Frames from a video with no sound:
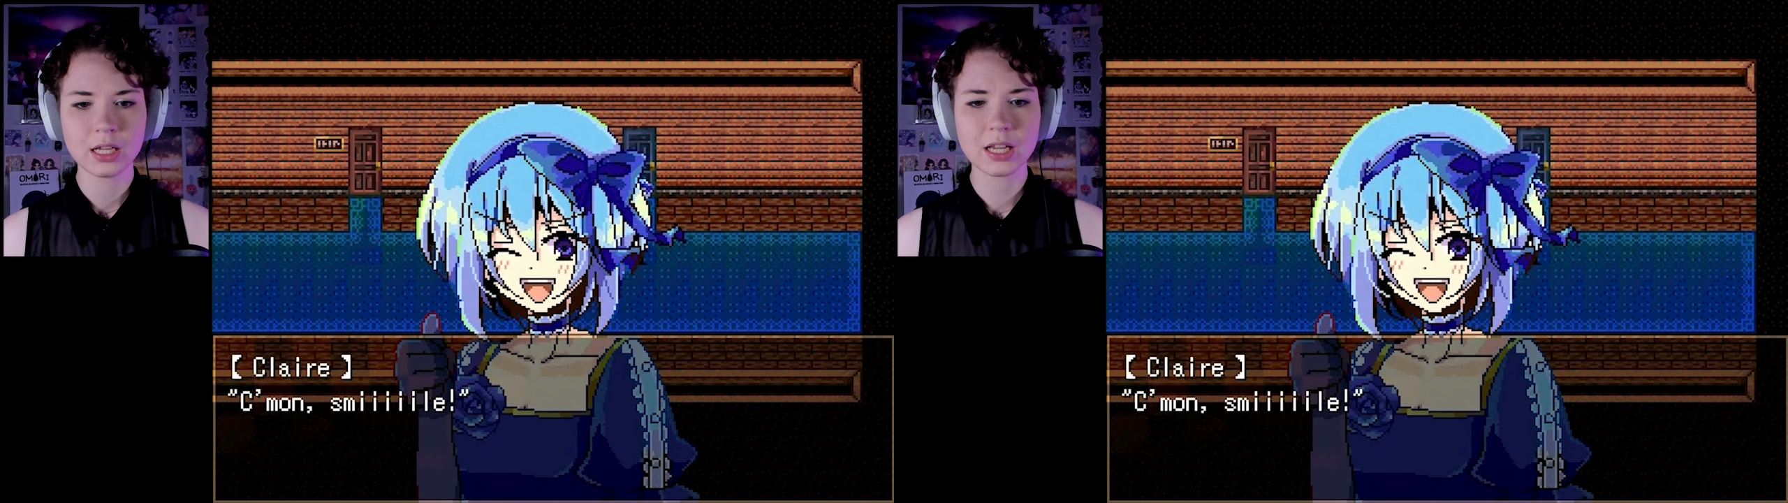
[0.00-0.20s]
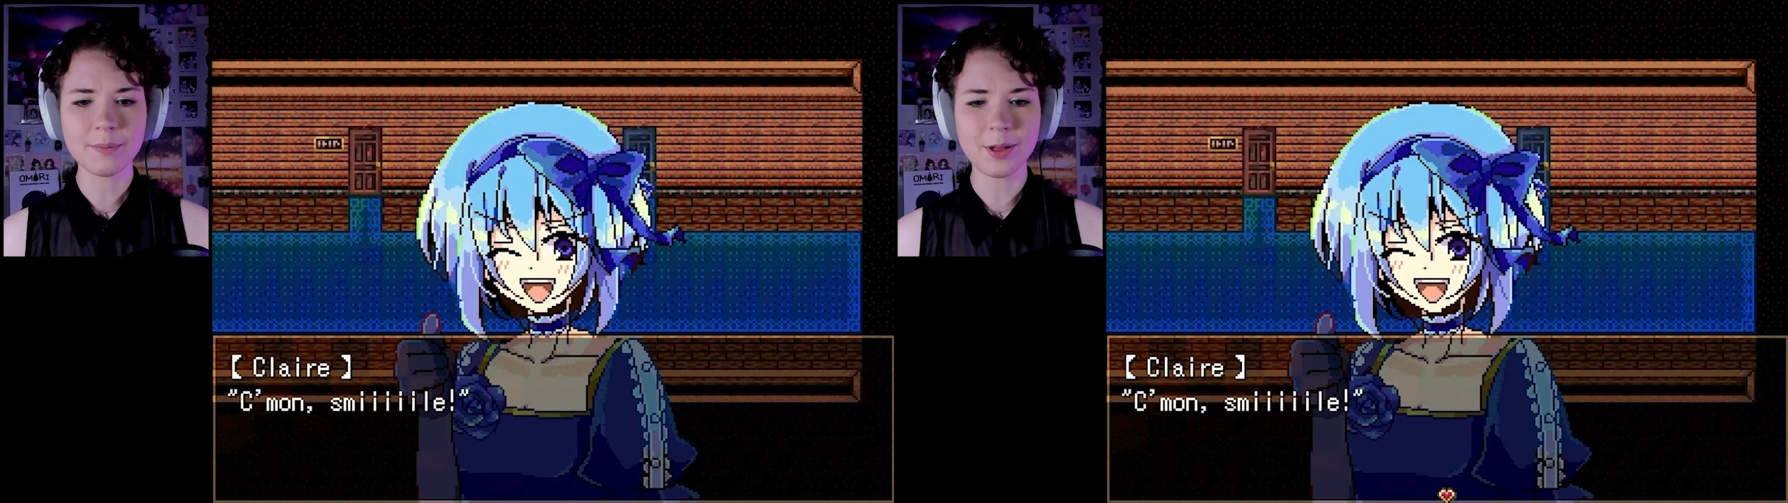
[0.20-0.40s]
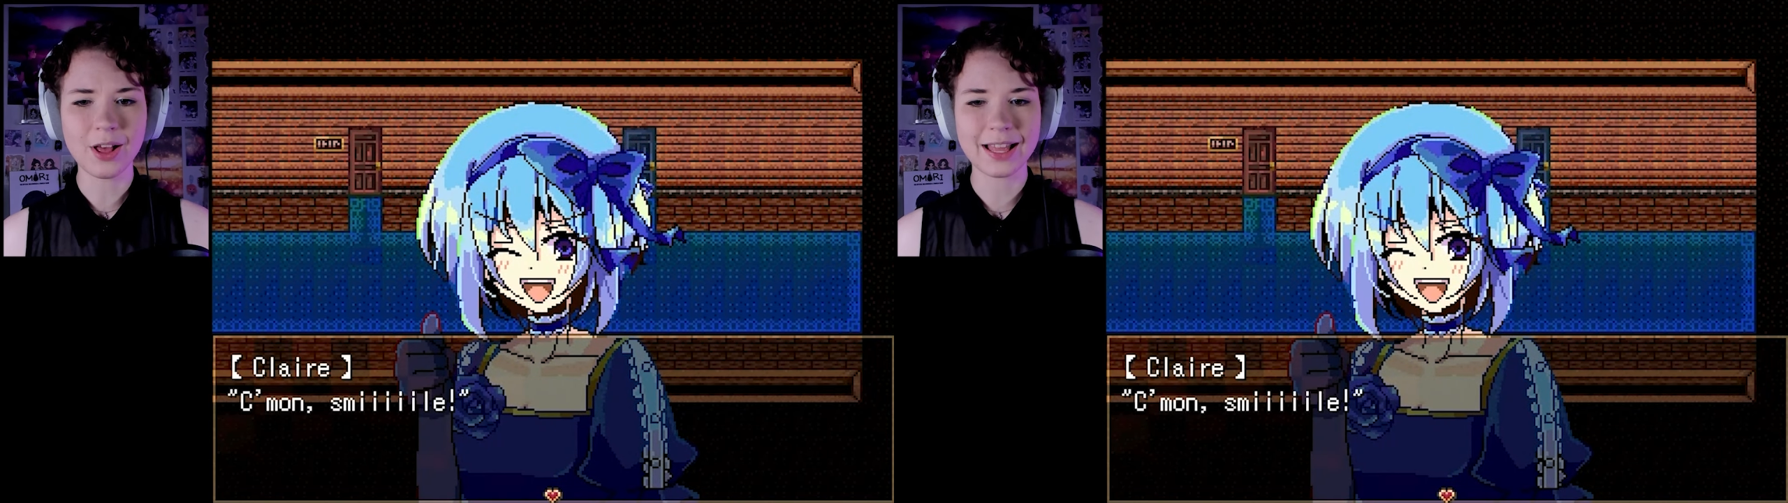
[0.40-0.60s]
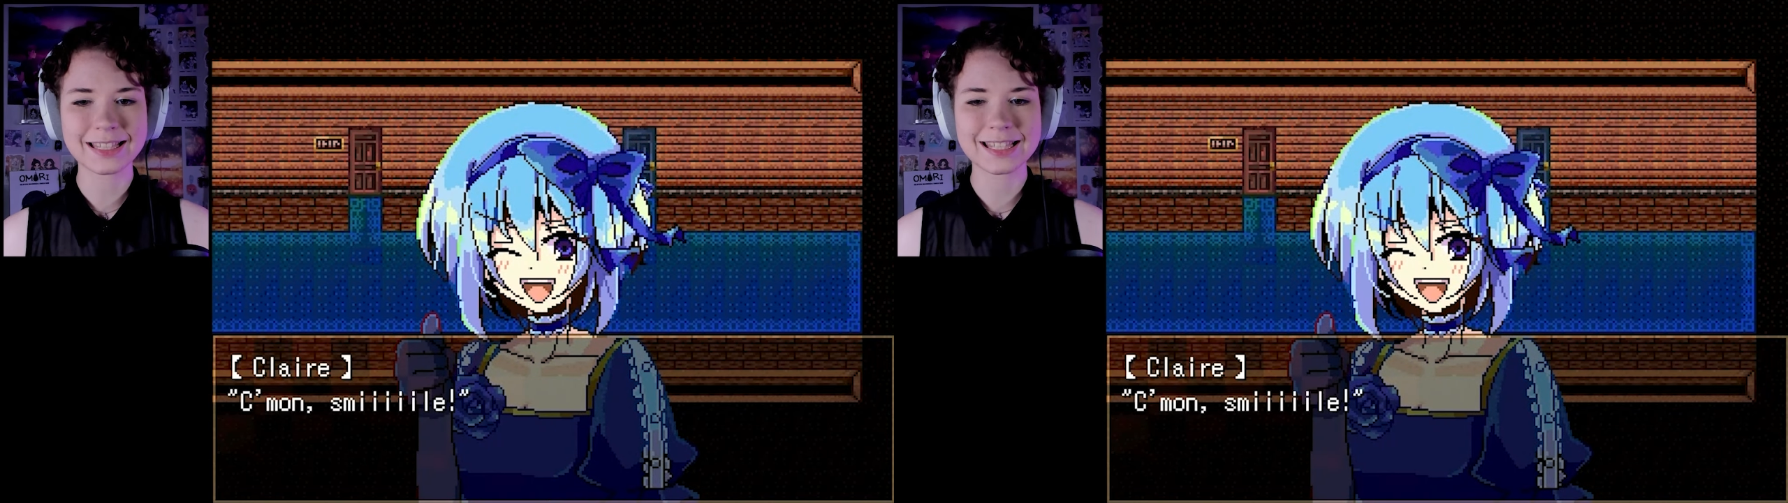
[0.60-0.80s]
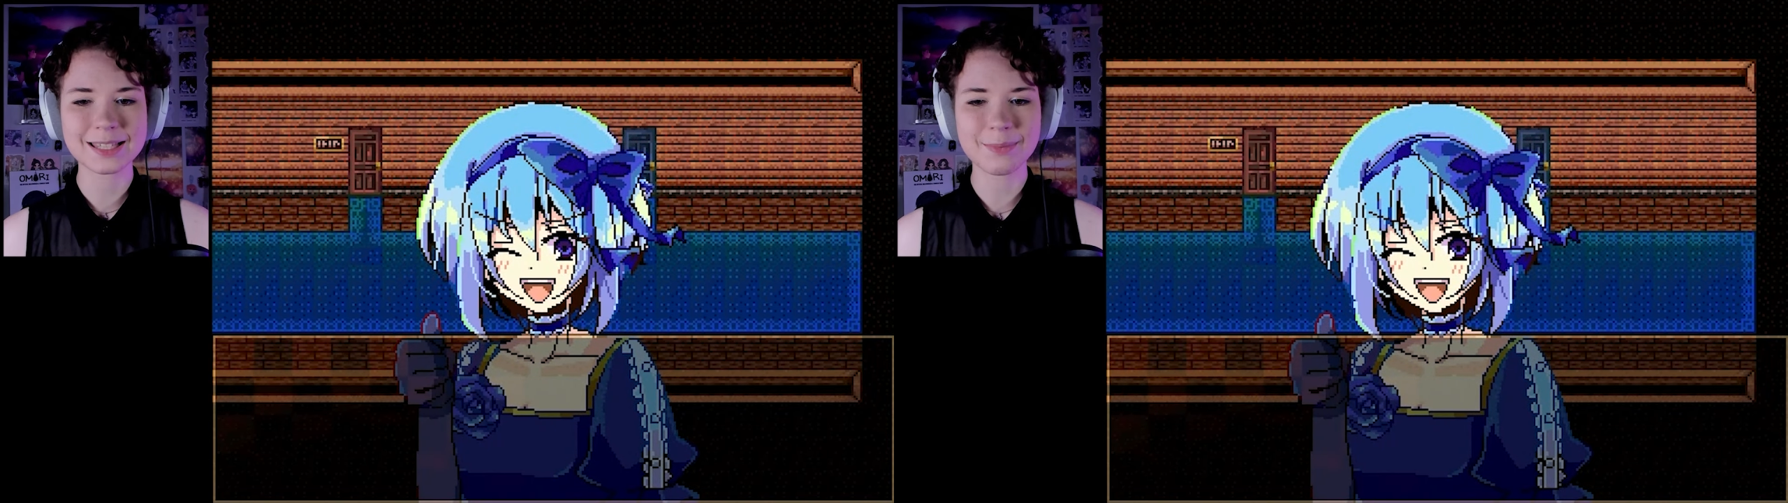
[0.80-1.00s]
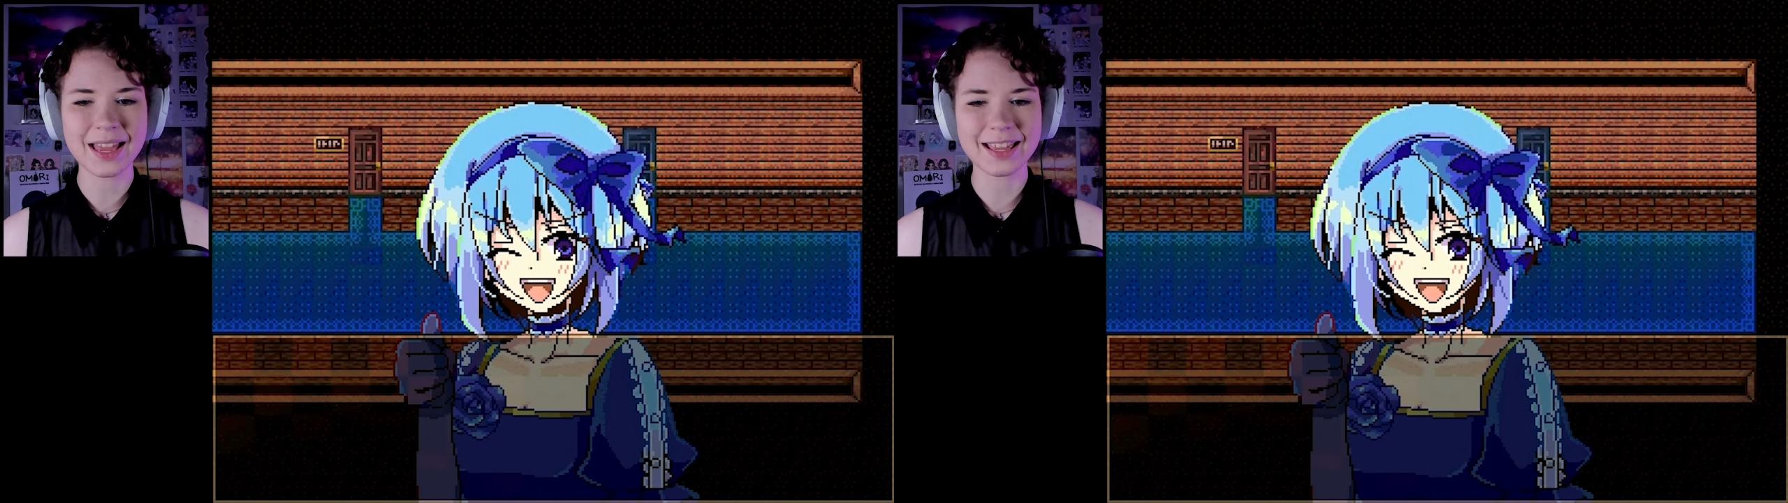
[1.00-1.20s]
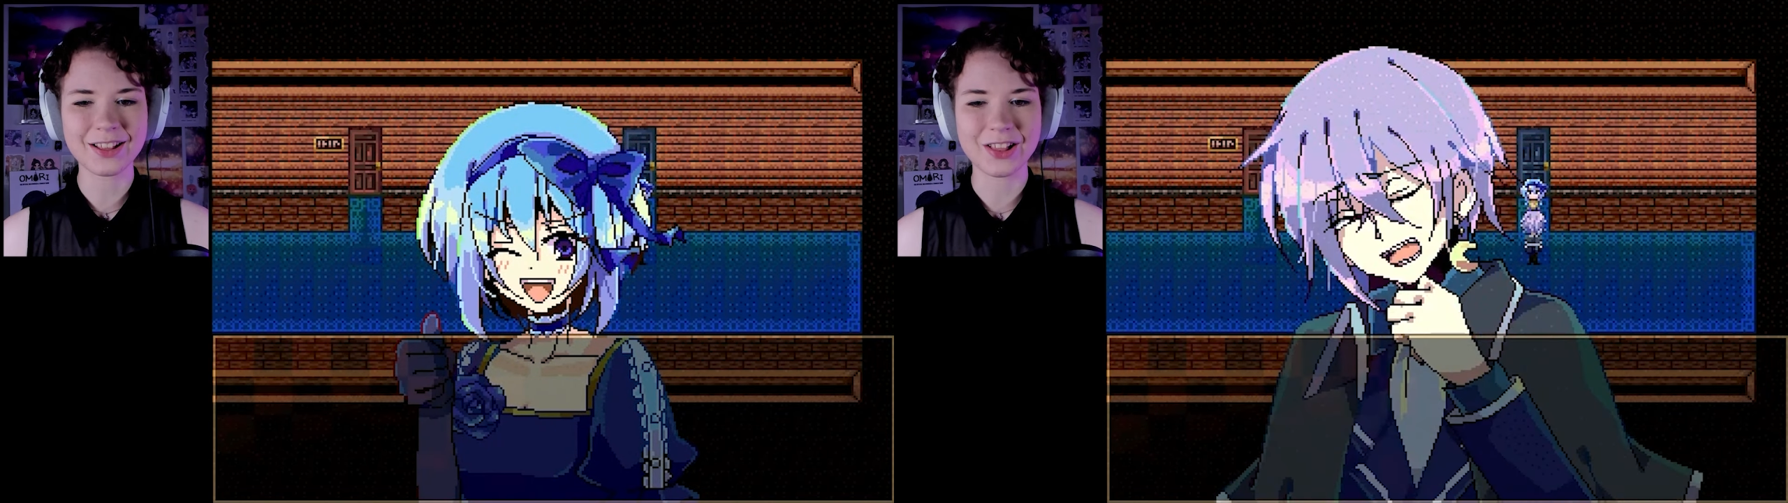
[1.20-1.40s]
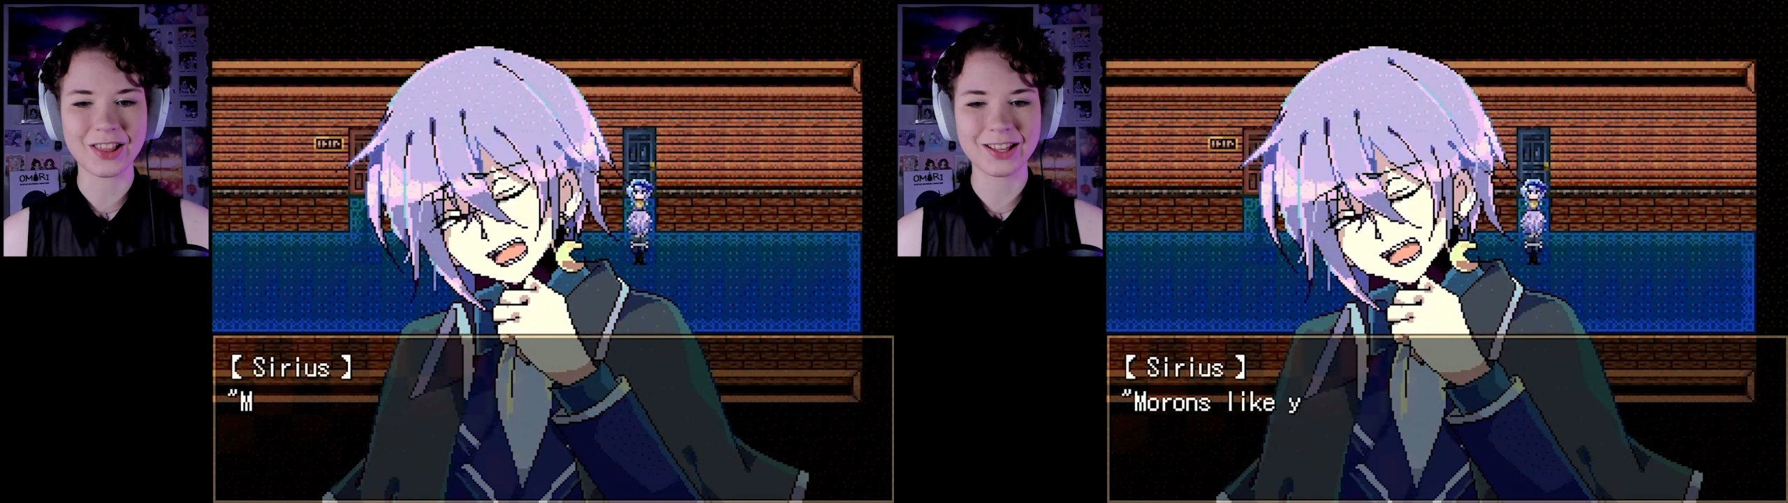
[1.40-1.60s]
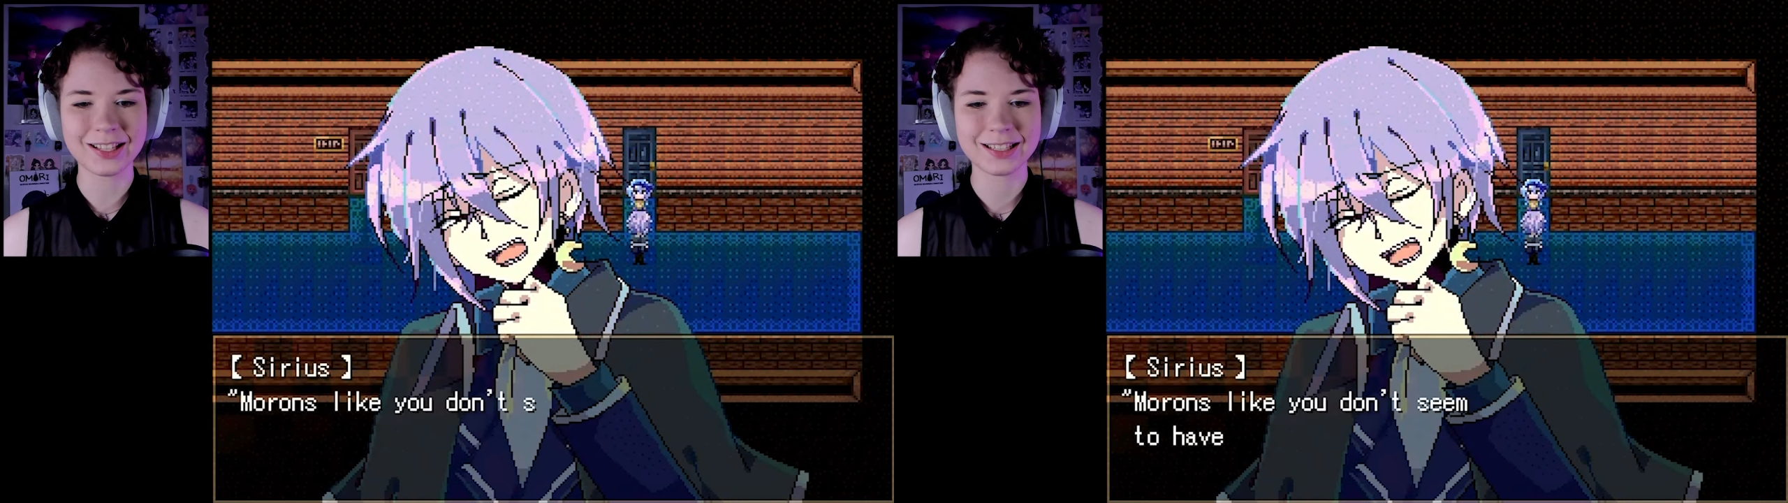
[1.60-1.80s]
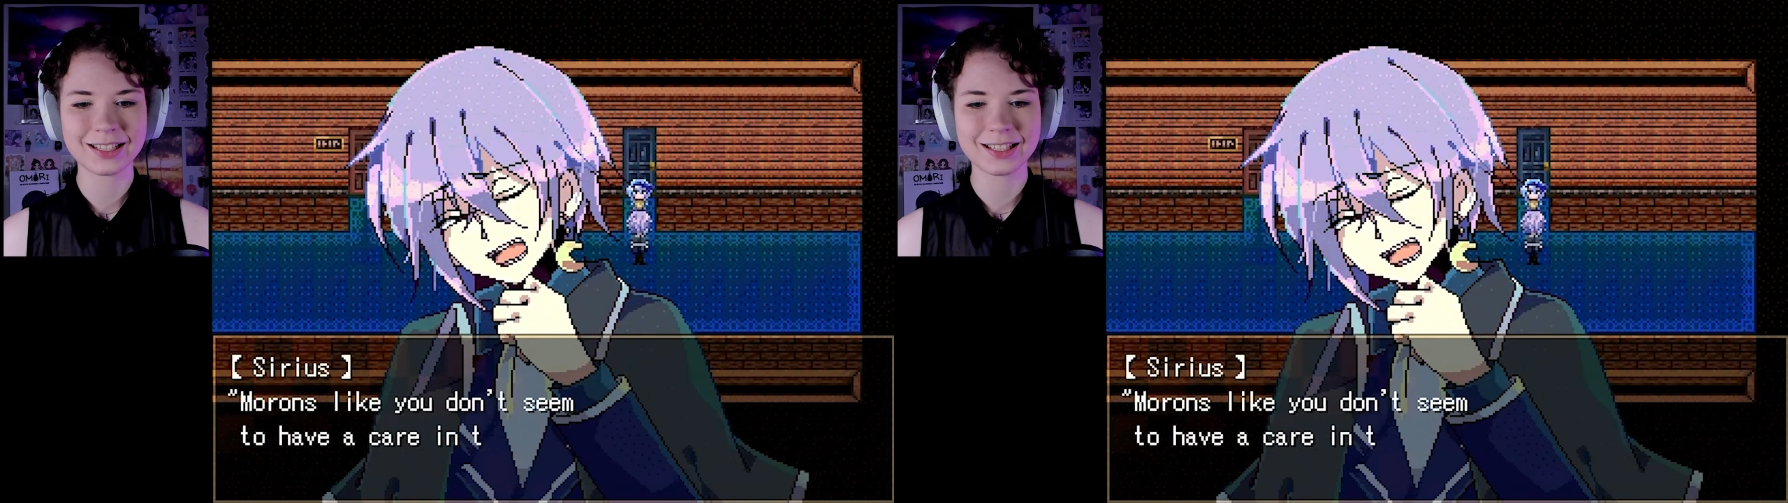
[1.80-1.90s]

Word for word: Come on, smile.